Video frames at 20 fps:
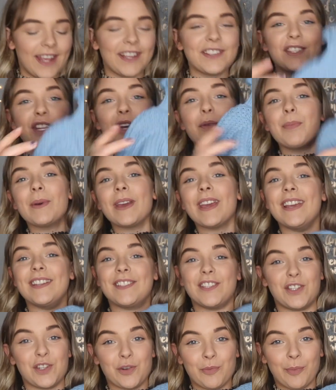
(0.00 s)
Next up
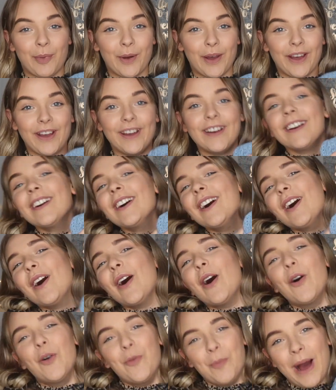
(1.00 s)
is a jumper.
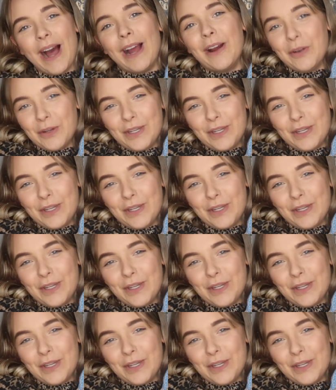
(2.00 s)
Oh my